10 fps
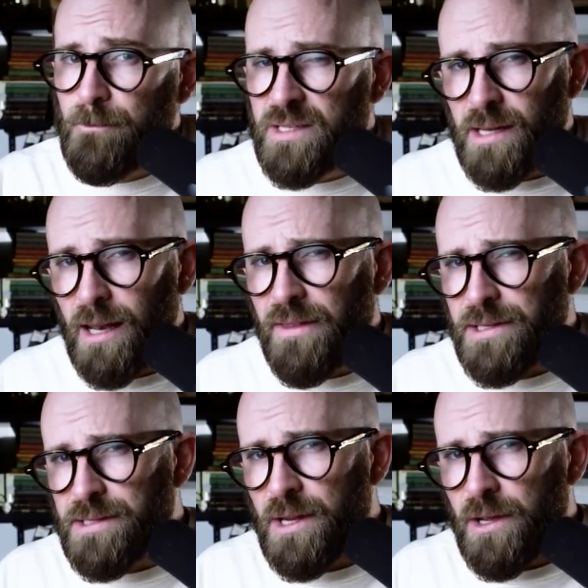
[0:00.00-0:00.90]
Still
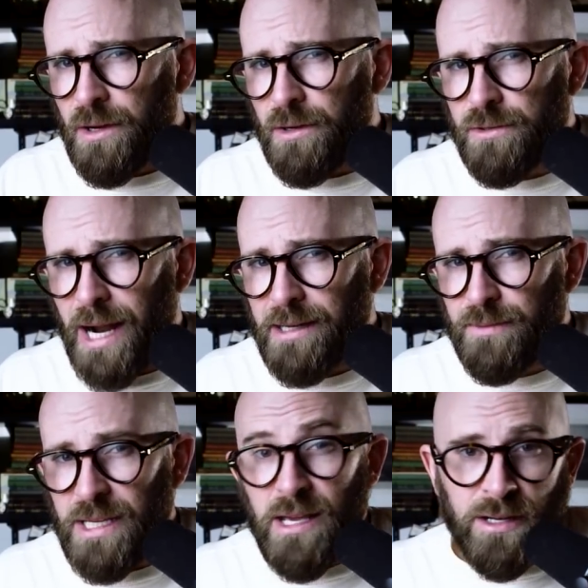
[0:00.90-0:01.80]
others, on track to
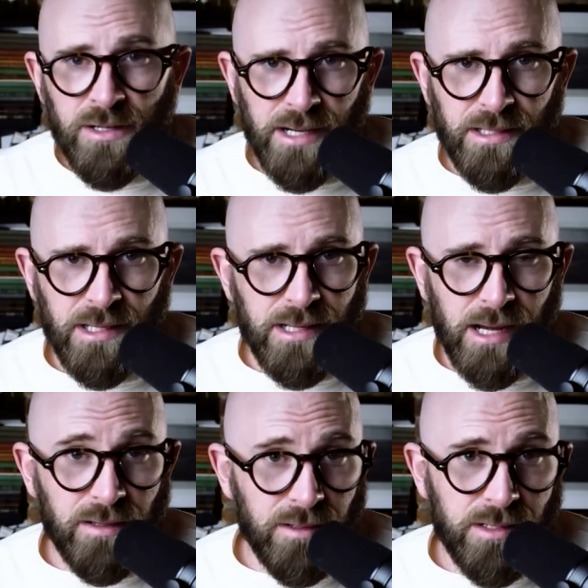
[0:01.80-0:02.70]
be jettisoned
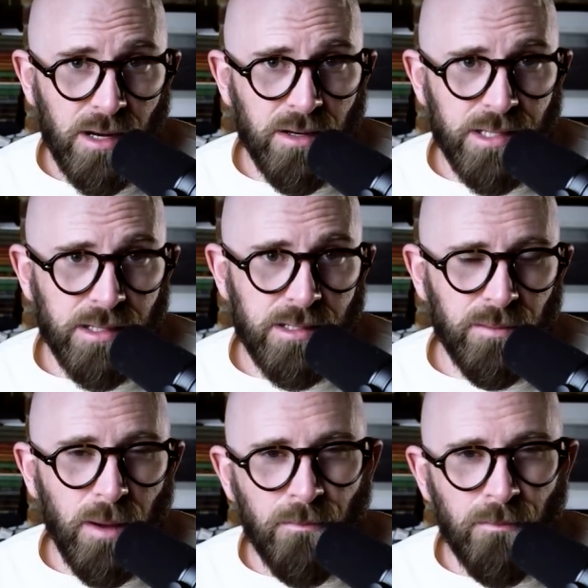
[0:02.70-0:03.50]
out of the solar system,